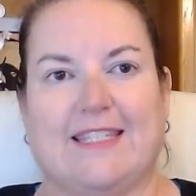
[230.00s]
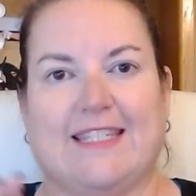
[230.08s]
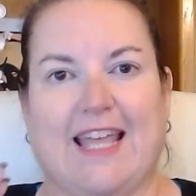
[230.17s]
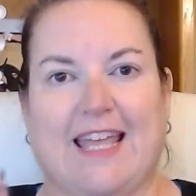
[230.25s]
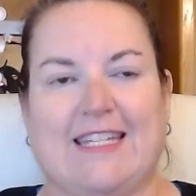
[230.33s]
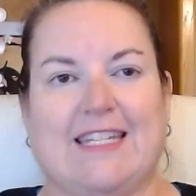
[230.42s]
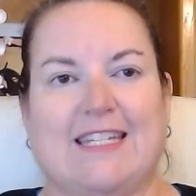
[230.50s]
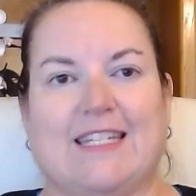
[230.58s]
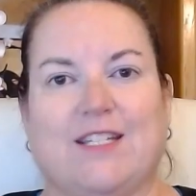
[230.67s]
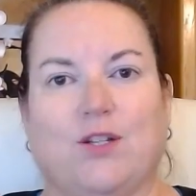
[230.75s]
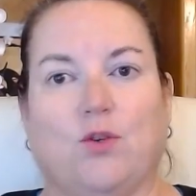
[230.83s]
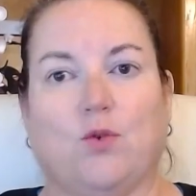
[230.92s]
send it
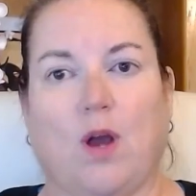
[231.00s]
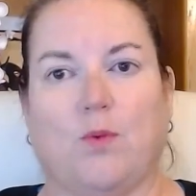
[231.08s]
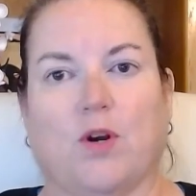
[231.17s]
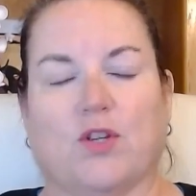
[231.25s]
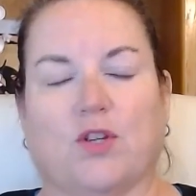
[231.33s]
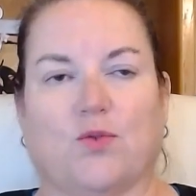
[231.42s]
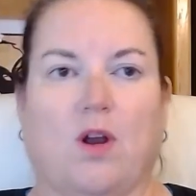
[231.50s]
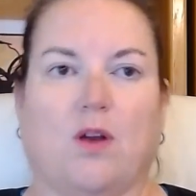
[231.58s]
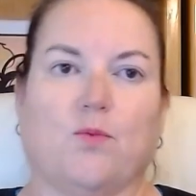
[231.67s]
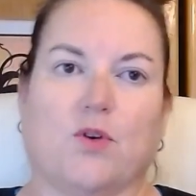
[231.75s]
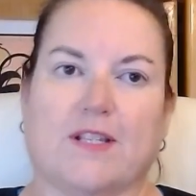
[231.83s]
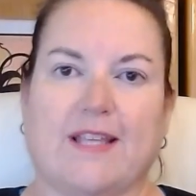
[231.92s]
to Gruntworks.
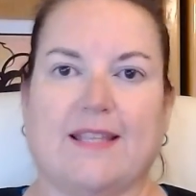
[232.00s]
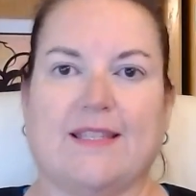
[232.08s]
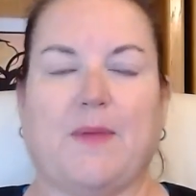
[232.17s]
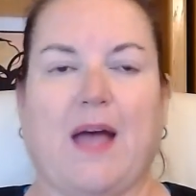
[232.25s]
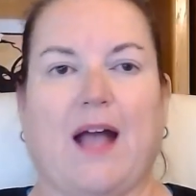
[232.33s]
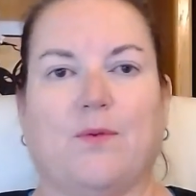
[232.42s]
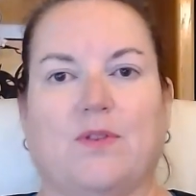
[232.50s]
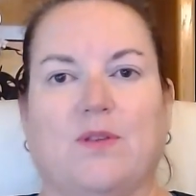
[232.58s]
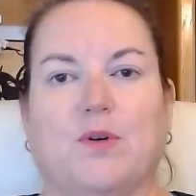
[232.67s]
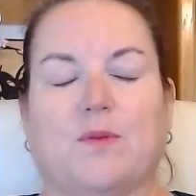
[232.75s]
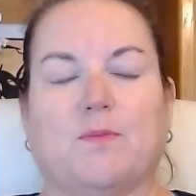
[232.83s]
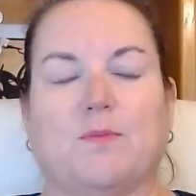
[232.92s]
Gruntworks sends it back with the
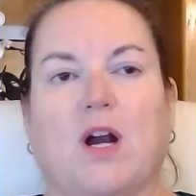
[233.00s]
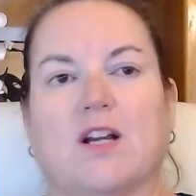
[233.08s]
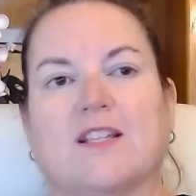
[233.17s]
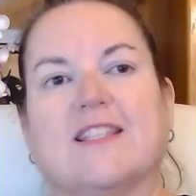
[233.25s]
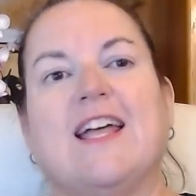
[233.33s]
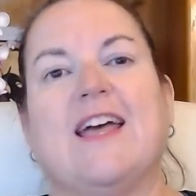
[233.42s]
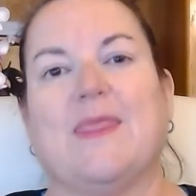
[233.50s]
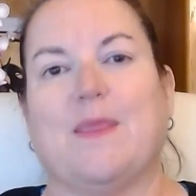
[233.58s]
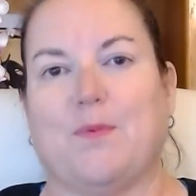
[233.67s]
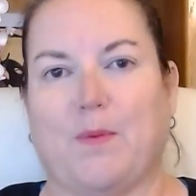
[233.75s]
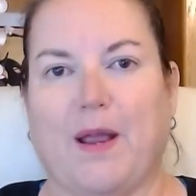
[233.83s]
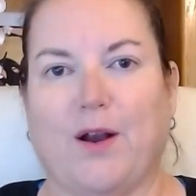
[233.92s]
bookmarks. The
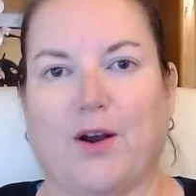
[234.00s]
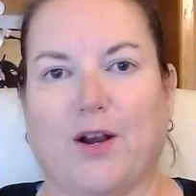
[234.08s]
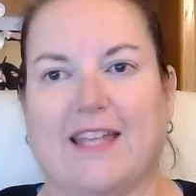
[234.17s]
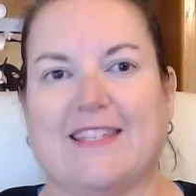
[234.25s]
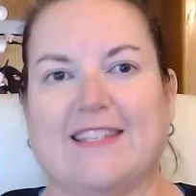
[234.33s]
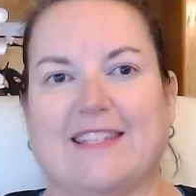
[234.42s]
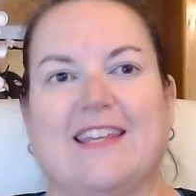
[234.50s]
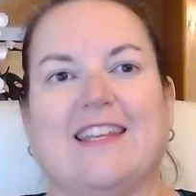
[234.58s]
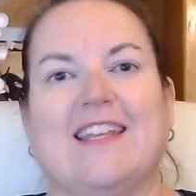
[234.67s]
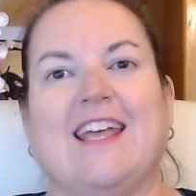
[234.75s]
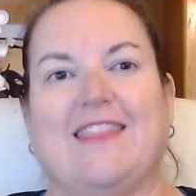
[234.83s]
preparer gets it.